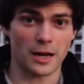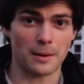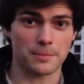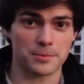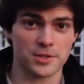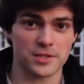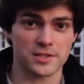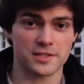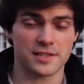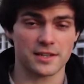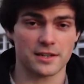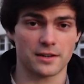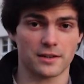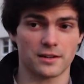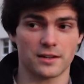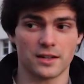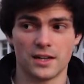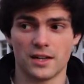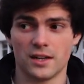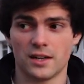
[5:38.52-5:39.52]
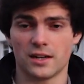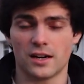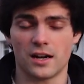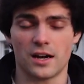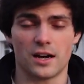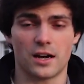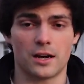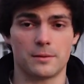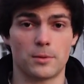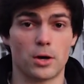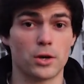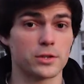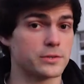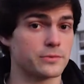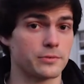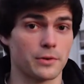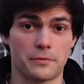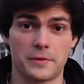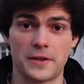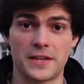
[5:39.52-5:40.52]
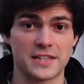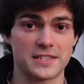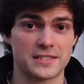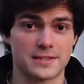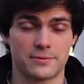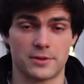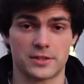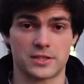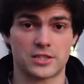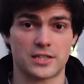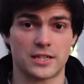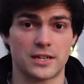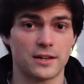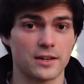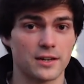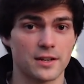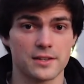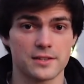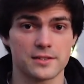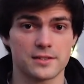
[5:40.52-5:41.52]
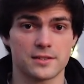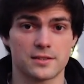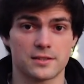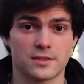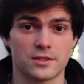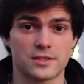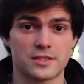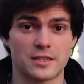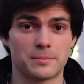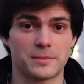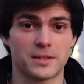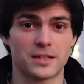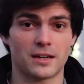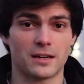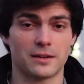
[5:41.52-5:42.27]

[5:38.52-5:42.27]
options there. Um, also for vegans and vegetarians, there's something